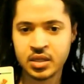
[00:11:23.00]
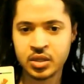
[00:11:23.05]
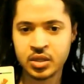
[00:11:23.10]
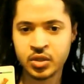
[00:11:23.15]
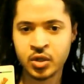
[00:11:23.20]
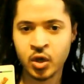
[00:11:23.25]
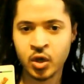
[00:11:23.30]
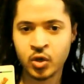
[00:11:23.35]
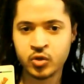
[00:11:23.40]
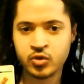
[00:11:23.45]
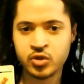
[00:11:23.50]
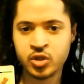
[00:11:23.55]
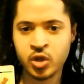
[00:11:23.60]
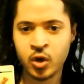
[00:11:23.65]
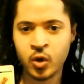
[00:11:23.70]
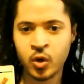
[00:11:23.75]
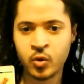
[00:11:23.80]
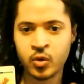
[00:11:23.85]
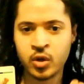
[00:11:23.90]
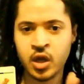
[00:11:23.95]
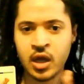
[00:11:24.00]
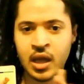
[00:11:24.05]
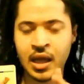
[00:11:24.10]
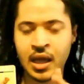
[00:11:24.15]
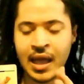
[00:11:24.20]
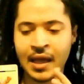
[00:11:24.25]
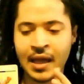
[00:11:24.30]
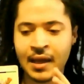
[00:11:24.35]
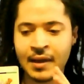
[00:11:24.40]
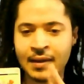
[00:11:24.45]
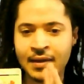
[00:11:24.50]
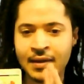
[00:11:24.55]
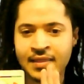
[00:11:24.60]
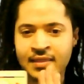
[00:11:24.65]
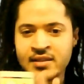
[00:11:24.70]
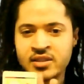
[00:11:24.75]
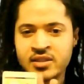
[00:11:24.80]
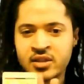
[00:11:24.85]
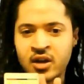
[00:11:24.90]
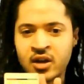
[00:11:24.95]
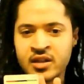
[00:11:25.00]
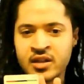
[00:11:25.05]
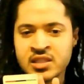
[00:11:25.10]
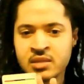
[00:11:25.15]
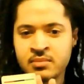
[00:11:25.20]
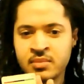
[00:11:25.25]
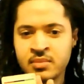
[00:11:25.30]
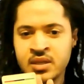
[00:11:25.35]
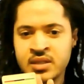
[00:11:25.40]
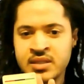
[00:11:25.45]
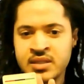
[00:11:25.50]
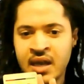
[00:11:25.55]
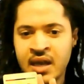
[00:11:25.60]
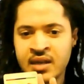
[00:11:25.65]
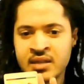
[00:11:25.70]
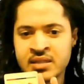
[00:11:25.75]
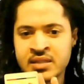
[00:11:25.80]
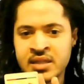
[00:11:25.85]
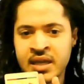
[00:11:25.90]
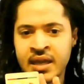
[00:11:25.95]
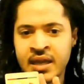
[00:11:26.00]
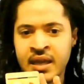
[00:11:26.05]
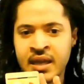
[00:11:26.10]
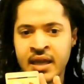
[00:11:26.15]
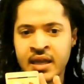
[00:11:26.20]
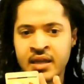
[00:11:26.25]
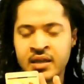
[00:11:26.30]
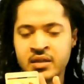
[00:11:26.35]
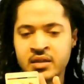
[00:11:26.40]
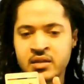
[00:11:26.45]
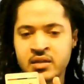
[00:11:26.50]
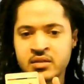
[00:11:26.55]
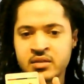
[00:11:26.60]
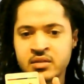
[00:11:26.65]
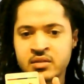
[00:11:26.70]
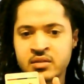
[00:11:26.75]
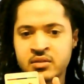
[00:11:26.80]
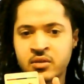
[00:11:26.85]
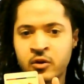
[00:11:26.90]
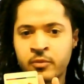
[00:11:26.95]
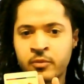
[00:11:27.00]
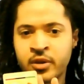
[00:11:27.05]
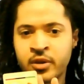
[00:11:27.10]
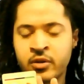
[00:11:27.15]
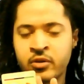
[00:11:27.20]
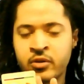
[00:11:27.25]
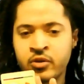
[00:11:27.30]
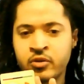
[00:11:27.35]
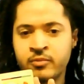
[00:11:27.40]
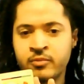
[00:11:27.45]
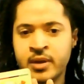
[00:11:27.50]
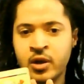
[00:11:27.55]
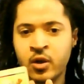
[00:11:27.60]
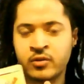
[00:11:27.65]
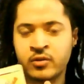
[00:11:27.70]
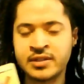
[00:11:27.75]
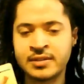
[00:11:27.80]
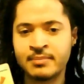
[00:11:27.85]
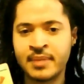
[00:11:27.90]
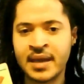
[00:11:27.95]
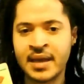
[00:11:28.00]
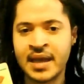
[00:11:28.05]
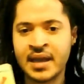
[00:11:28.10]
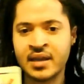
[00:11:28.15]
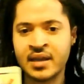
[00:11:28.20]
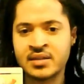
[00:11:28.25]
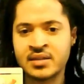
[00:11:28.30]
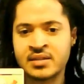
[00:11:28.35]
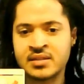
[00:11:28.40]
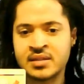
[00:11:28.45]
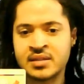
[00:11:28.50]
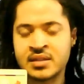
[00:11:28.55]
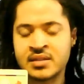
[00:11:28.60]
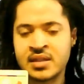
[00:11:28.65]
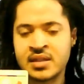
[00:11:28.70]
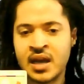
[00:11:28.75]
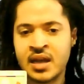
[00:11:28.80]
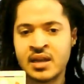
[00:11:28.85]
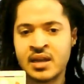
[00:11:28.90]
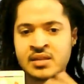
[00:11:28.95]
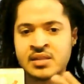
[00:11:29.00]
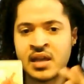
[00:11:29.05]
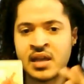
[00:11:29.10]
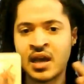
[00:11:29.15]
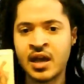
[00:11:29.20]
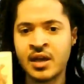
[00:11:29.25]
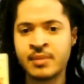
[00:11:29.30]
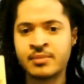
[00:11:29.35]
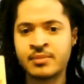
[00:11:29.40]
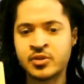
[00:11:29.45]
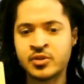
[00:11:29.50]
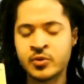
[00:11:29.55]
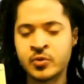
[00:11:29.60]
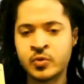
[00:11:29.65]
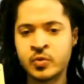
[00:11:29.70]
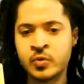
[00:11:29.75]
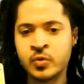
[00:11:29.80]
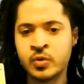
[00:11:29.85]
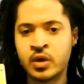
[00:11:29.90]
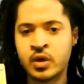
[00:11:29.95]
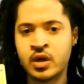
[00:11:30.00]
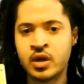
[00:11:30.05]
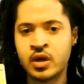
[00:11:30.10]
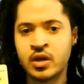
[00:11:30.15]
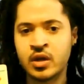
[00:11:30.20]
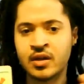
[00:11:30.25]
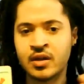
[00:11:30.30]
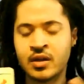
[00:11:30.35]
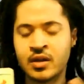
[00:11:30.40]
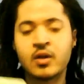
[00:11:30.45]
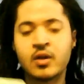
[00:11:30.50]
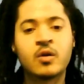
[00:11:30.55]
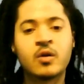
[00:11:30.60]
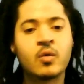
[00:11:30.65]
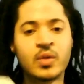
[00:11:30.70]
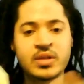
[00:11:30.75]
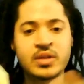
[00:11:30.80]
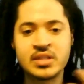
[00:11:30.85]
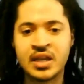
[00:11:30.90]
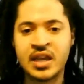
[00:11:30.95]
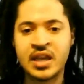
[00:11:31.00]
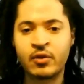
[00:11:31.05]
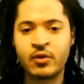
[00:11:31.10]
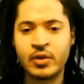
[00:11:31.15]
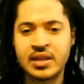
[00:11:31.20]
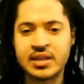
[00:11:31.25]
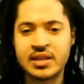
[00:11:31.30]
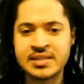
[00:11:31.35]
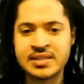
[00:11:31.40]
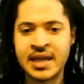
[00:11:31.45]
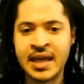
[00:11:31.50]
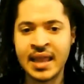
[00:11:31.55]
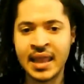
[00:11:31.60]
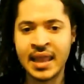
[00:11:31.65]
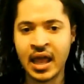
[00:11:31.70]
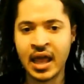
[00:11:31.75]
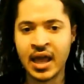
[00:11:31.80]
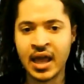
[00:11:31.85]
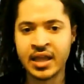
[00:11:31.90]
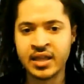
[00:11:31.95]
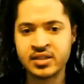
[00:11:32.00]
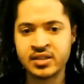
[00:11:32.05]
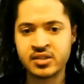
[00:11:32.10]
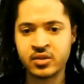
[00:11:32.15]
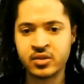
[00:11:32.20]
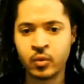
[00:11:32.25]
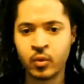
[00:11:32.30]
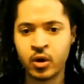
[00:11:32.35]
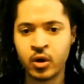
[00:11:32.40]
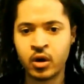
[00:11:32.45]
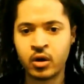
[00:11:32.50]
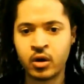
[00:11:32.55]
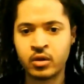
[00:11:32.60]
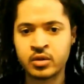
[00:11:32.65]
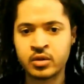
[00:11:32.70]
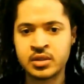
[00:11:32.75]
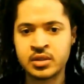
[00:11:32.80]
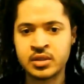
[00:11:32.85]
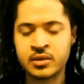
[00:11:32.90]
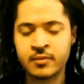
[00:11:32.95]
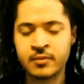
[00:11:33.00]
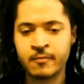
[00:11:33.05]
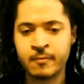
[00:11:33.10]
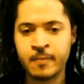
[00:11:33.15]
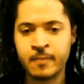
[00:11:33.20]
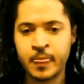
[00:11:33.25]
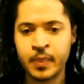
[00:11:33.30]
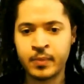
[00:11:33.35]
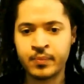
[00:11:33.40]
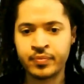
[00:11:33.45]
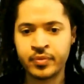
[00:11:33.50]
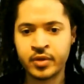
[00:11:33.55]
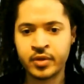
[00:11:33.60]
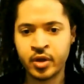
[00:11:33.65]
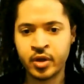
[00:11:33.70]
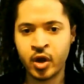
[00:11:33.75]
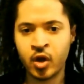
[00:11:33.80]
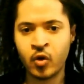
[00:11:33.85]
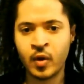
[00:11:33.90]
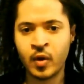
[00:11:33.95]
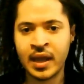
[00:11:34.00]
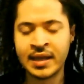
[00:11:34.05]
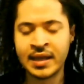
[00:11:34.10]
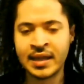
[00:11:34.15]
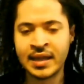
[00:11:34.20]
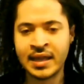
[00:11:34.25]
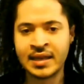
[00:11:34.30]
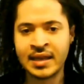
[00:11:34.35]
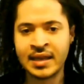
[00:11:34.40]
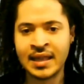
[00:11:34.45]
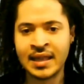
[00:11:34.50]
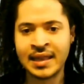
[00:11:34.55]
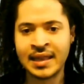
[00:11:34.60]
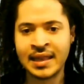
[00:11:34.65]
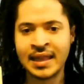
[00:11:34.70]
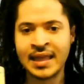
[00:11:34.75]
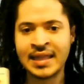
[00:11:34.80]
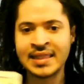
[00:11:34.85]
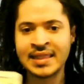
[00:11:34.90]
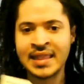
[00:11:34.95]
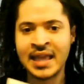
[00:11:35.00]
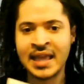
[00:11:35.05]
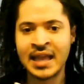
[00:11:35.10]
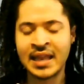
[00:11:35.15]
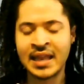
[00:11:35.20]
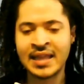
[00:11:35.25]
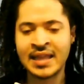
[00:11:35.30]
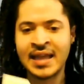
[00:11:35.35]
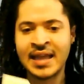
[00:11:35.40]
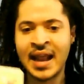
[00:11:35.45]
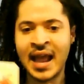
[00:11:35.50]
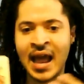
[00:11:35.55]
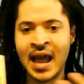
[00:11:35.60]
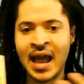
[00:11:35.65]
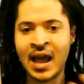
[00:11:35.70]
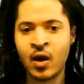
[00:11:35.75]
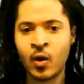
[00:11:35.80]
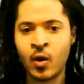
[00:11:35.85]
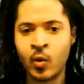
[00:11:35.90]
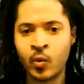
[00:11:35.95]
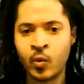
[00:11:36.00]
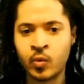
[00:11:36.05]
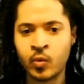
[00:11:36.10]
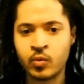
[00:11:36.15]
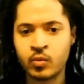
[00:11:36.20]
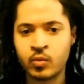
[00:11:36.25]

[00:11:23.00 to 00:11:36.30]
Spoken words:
You know, so this card to me is kind of saying like, Scorpio, you've been holding back, and it's kind of time to once again release that lion to the world, you know, and let that out